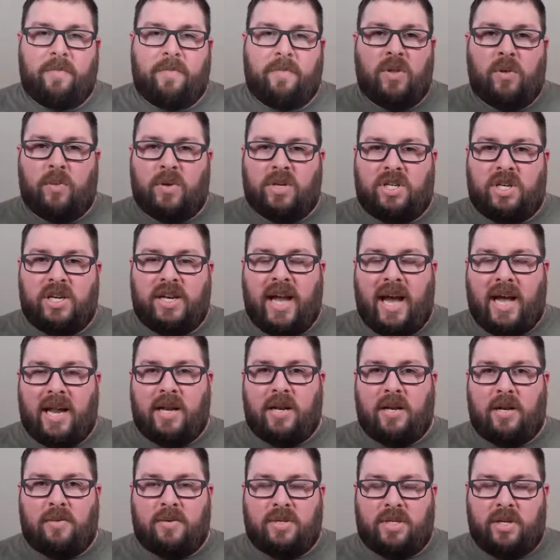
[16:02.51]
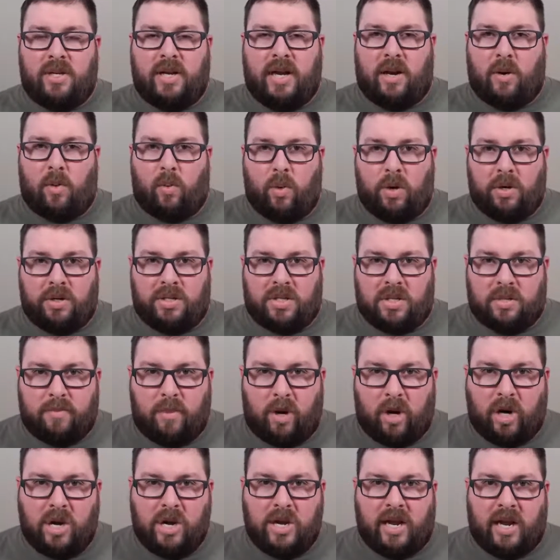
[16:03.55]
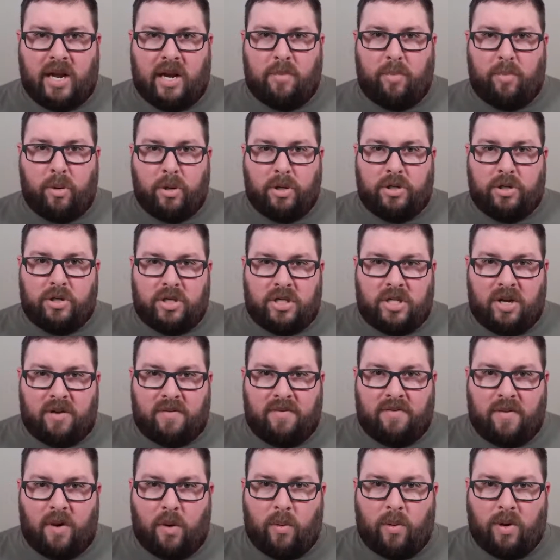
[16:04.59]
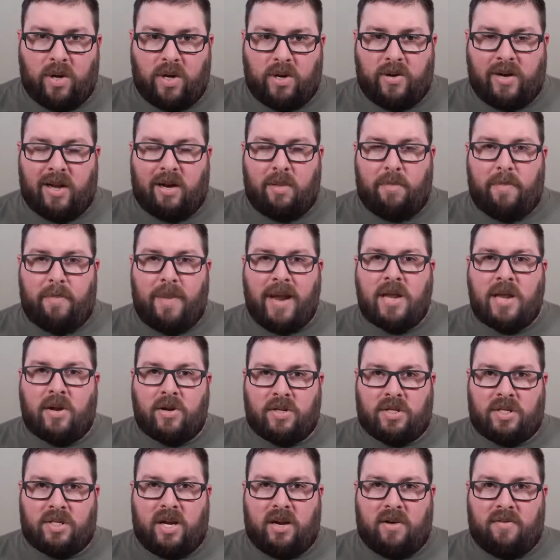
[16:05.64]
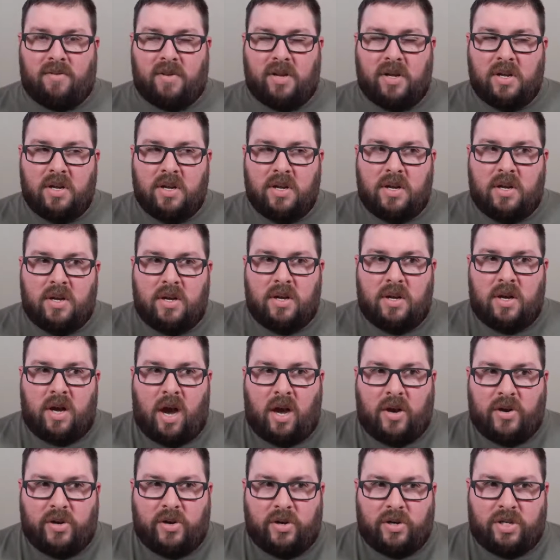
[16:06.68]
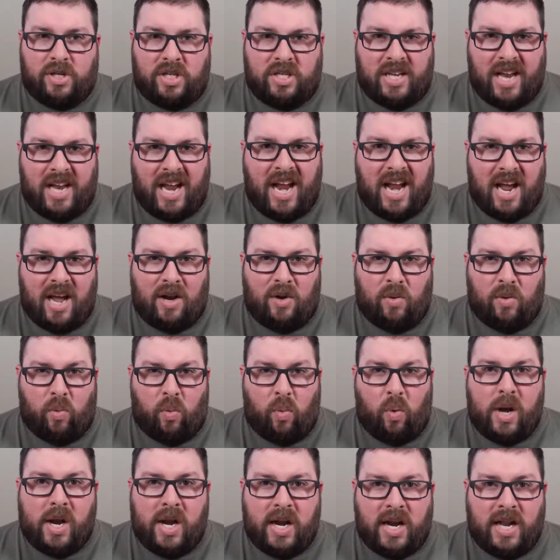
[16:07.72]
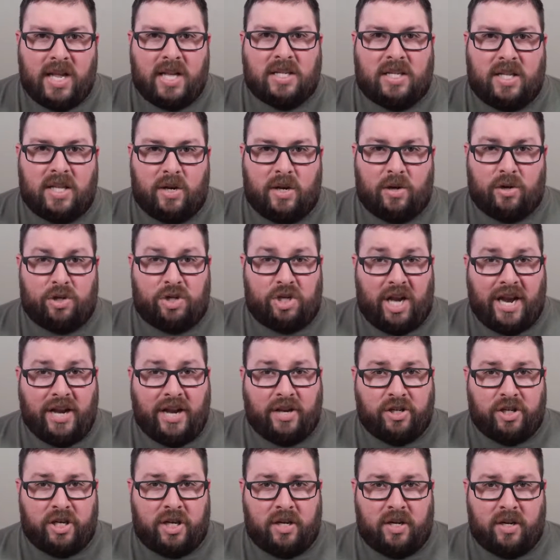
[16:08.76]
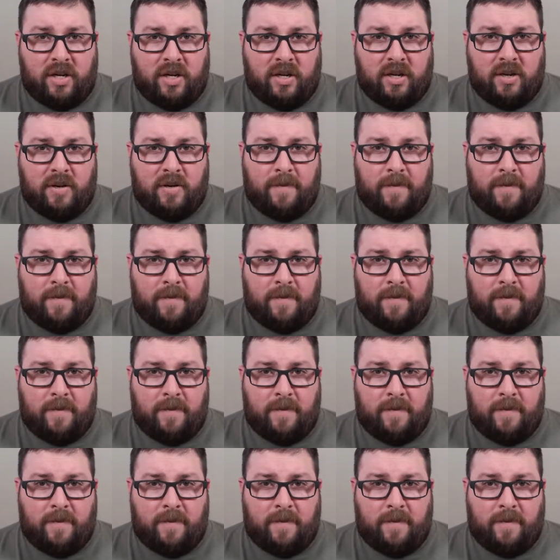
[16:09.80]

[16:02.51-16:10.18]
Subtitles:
What you got to do is you got to work smart. You got to push yourself forward. You got to make yourself understand what it is that you're changing.